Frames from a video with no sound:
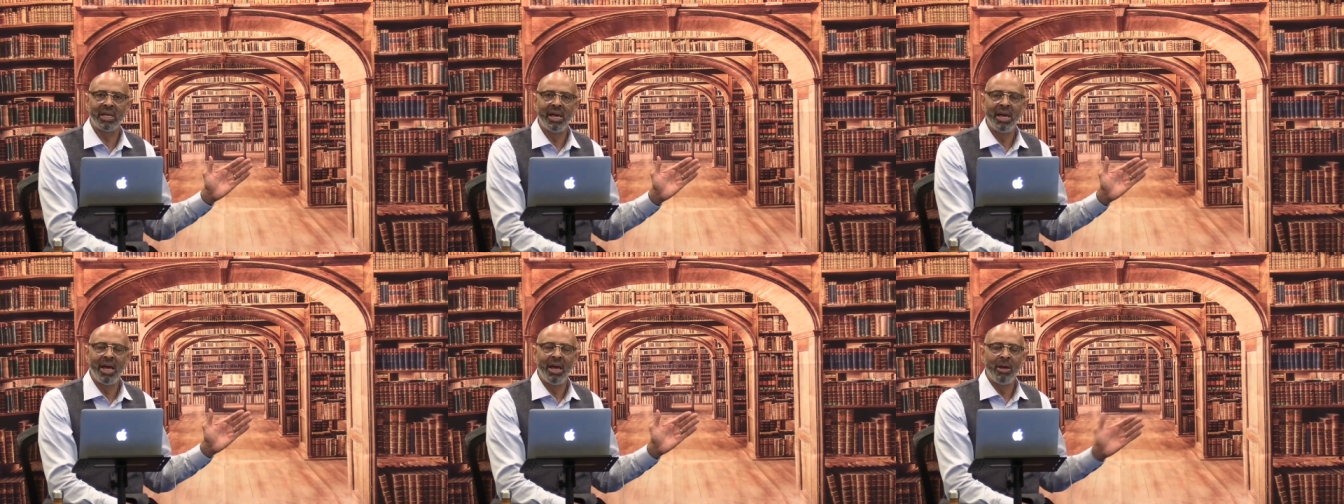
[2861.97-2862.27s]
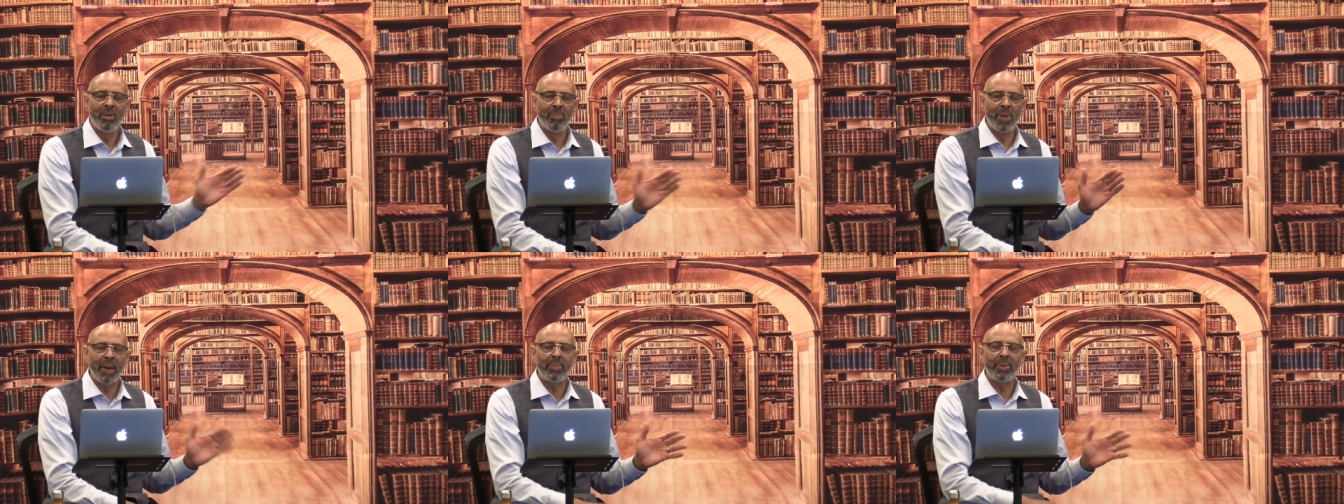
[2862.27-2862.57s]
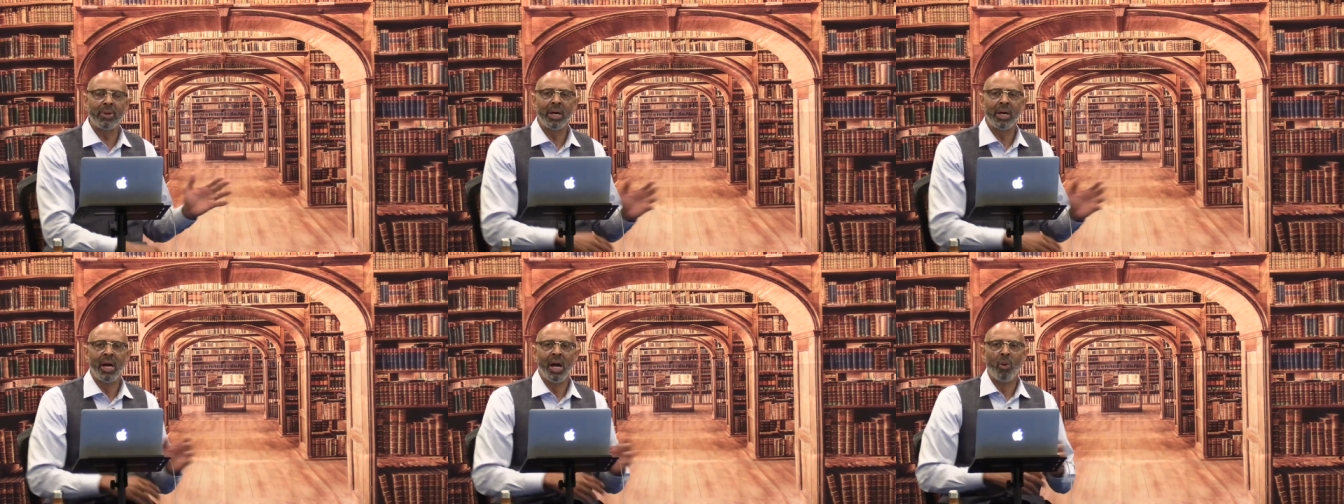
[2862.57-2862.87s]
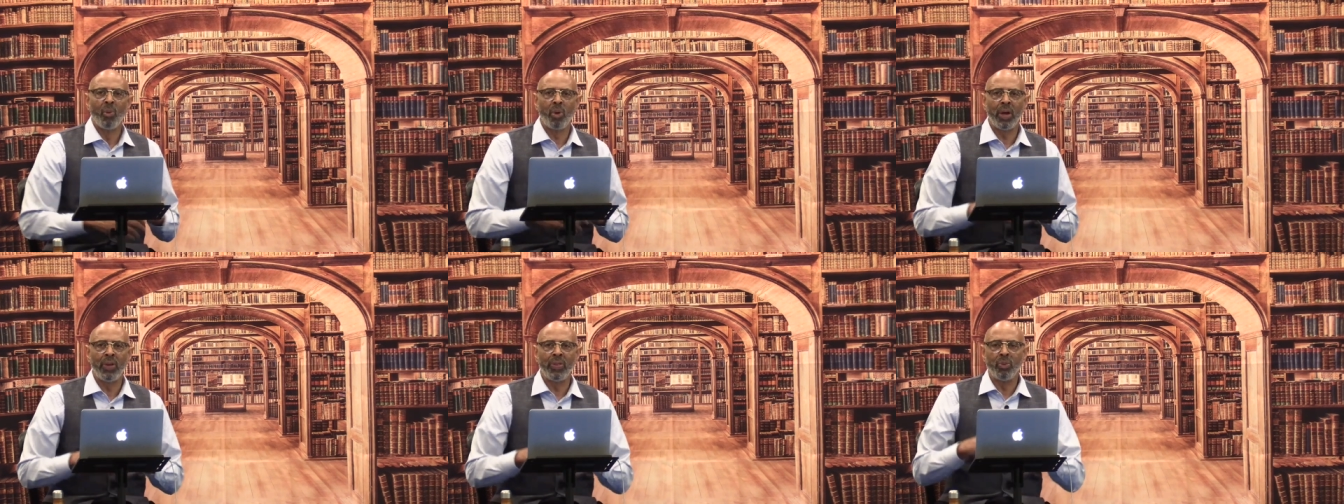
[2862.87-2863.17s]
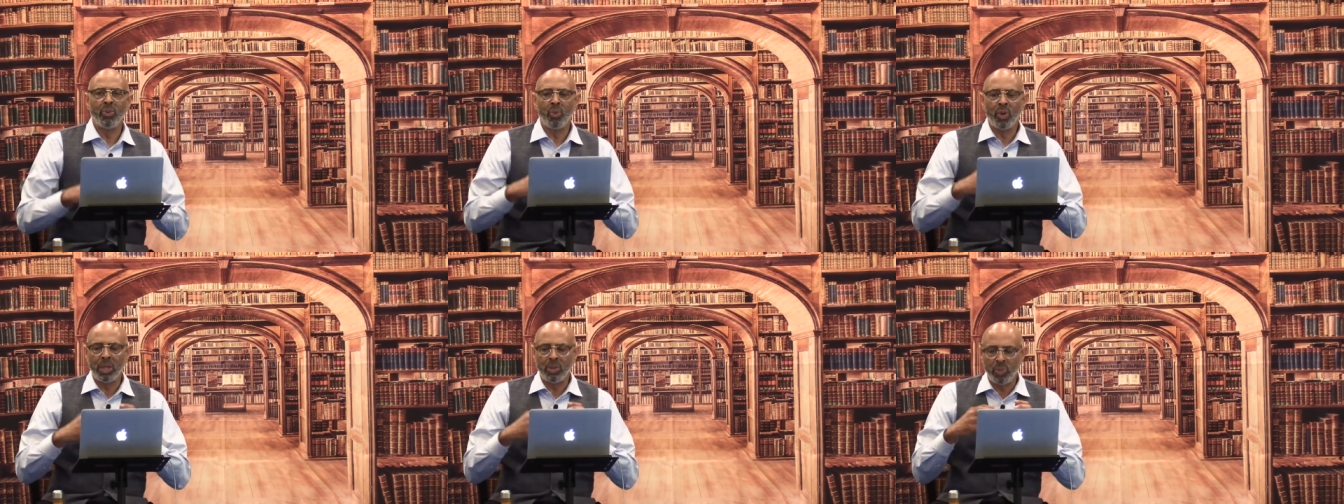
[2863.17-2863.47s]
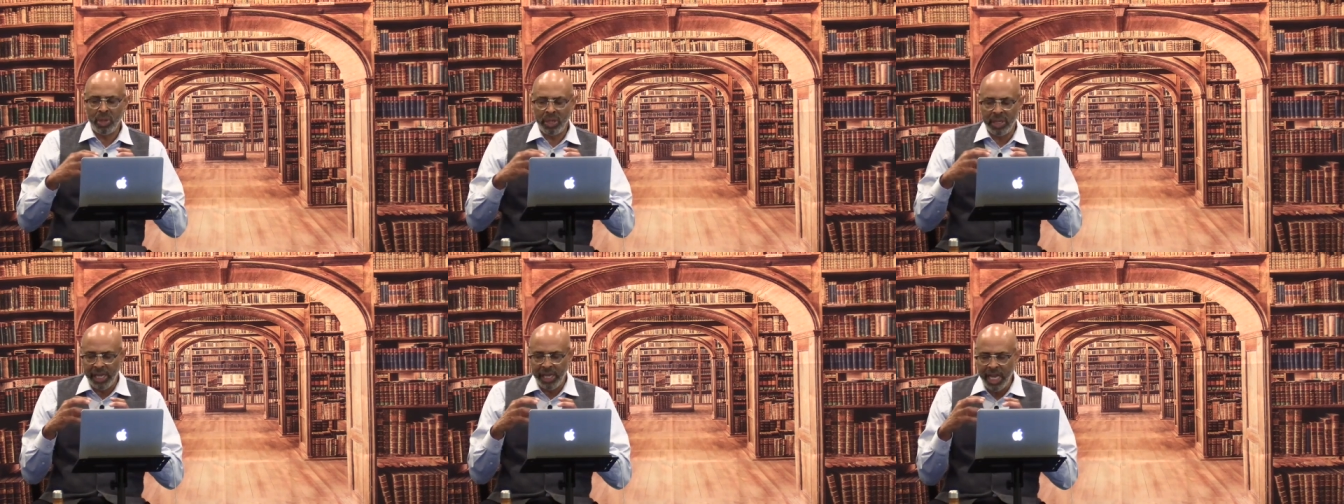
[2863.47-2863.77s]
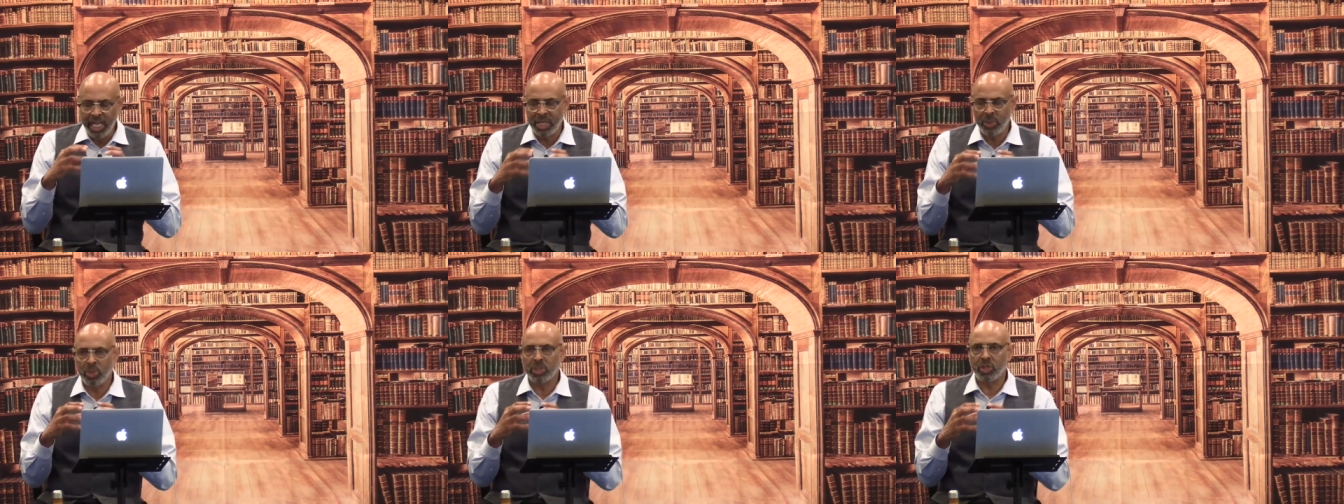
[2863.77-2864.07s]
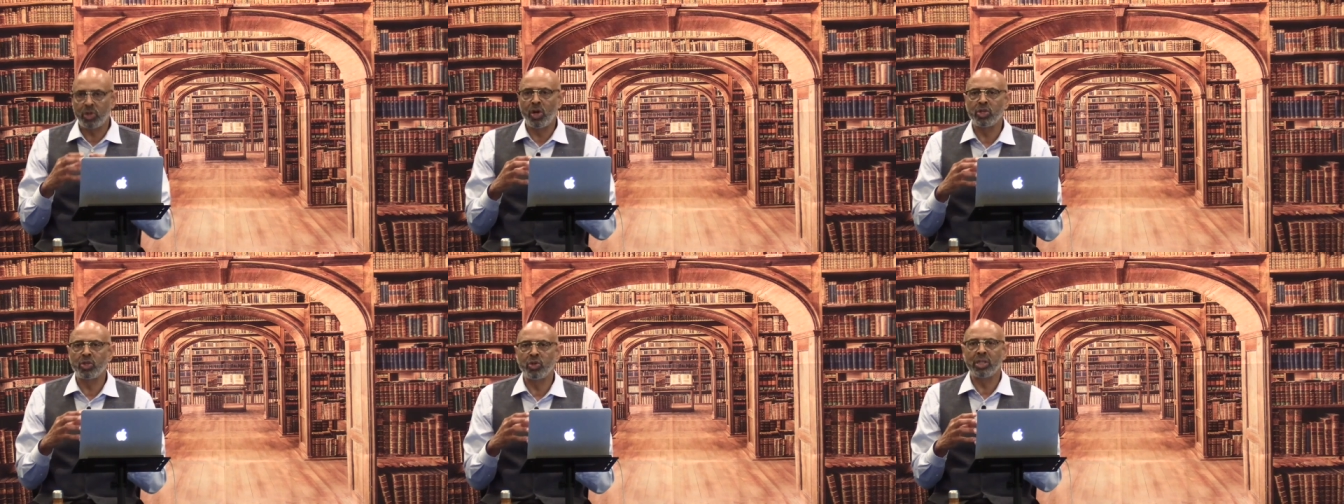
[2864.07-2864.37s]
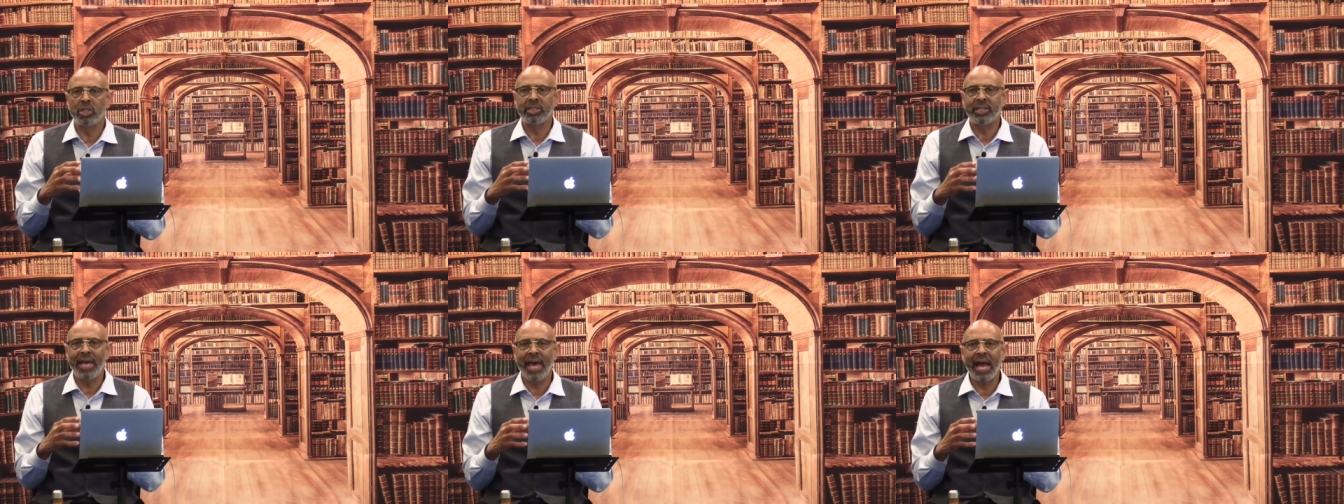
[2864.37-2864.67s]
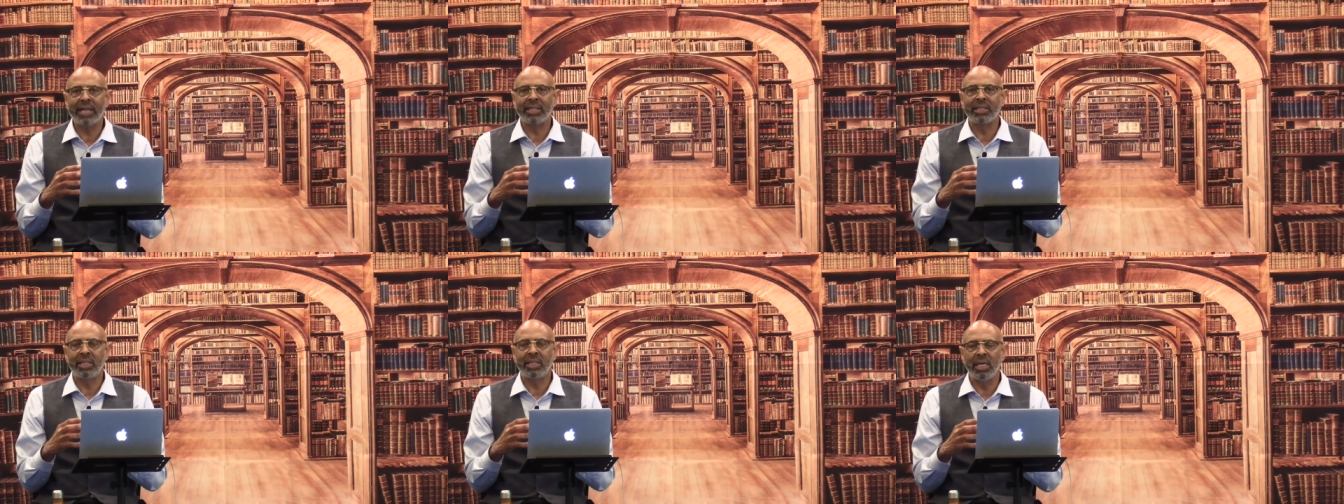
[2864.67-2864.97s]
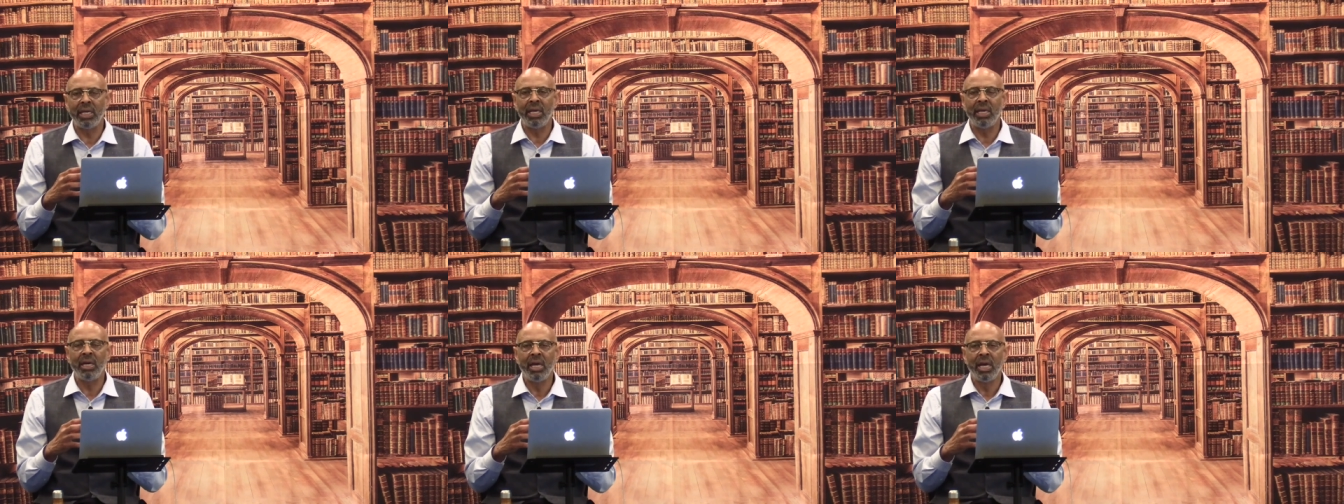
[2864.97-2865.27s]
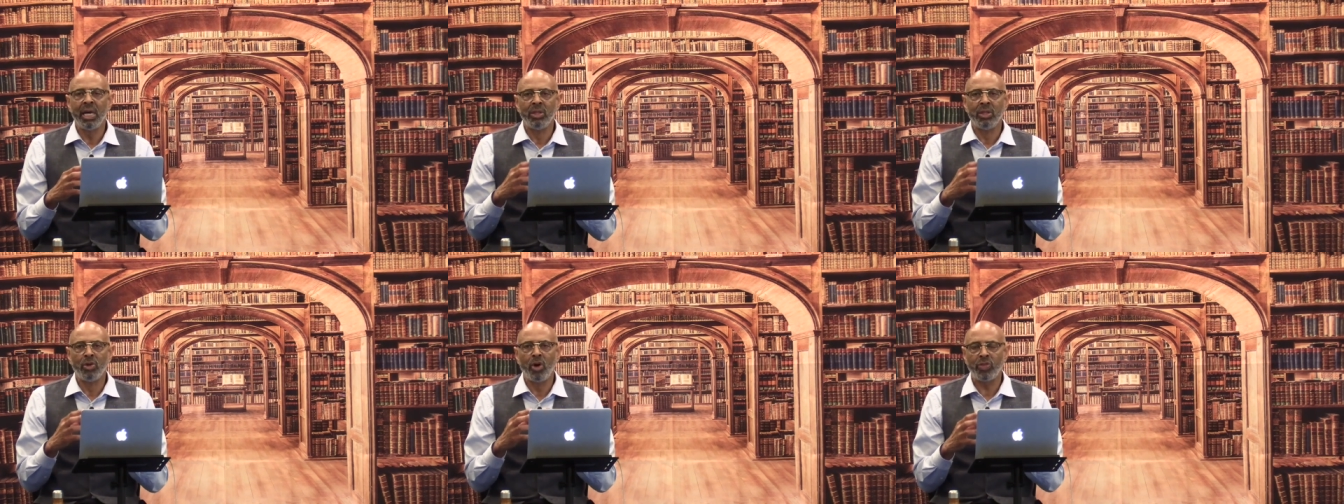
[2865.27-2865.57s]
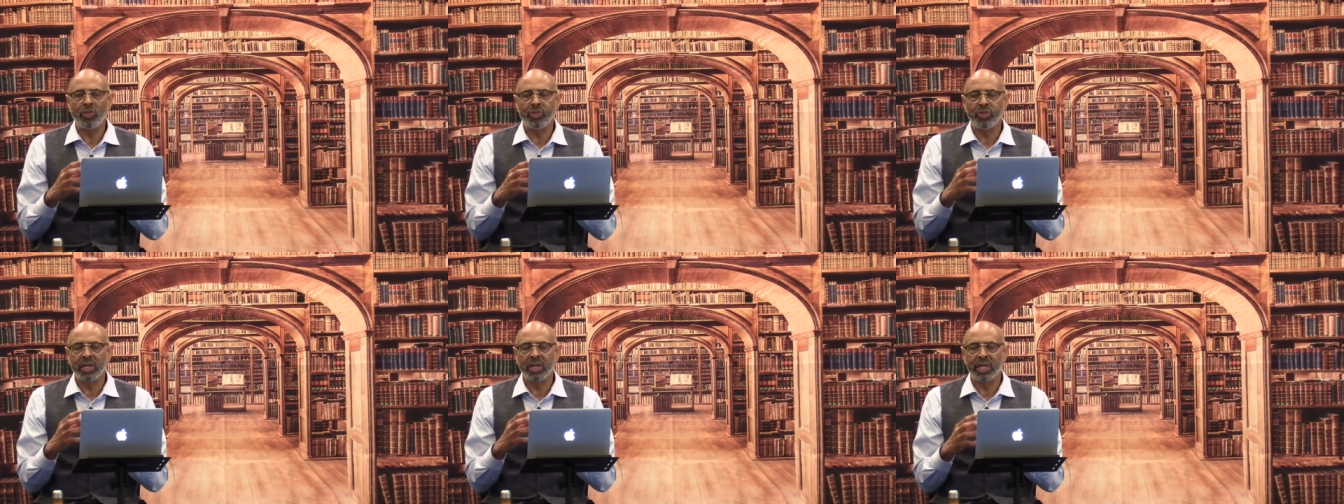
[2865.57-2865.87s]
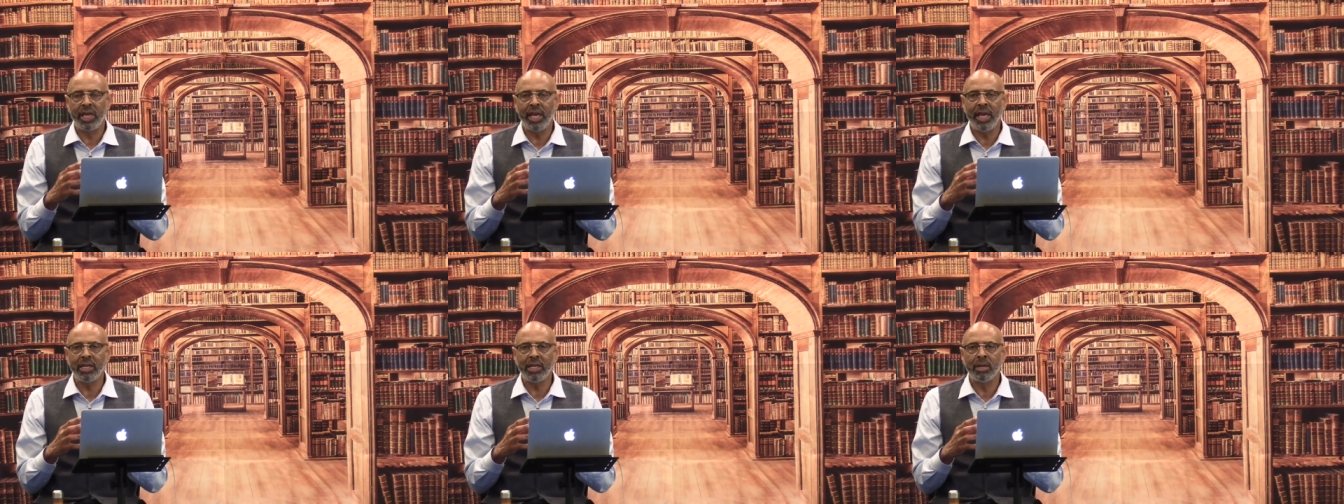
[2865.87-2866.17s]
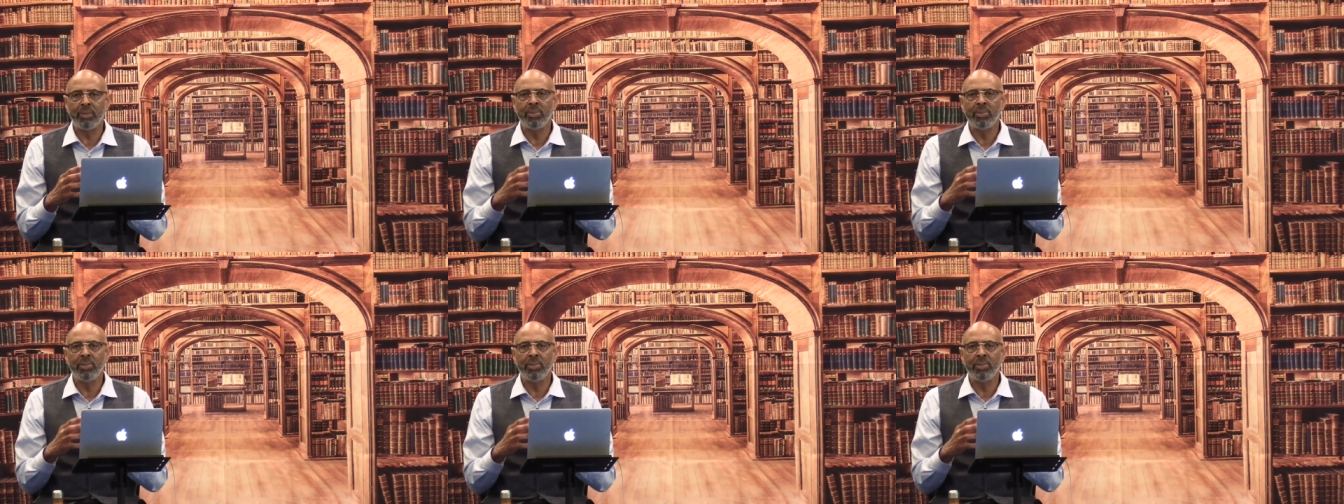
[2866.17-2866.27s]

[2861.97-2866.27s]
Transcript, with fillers: Remember, when, when, when Egypt was going to attack the northern kingdom,